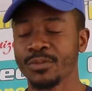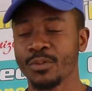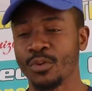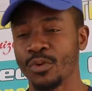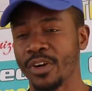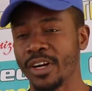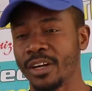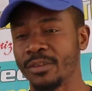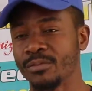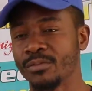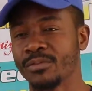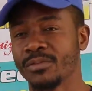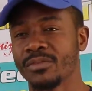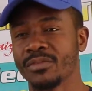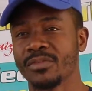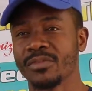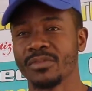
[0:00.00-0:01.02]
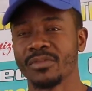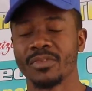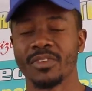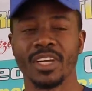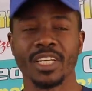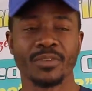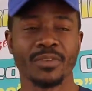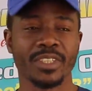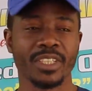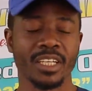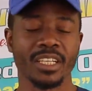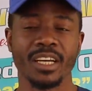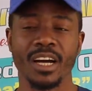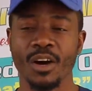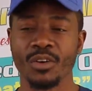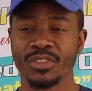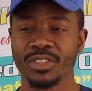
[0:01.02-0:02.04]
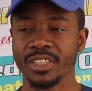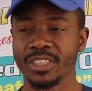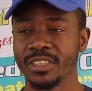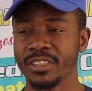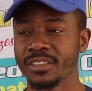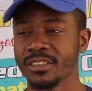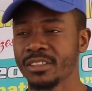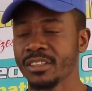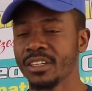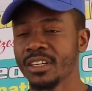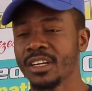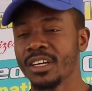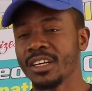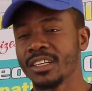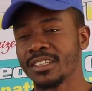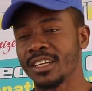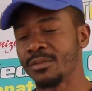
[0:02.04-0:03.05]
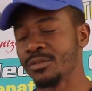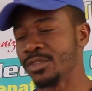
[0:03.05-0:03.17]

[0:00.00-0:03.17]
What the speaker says: director of the organization, Dr. Muafak Omar,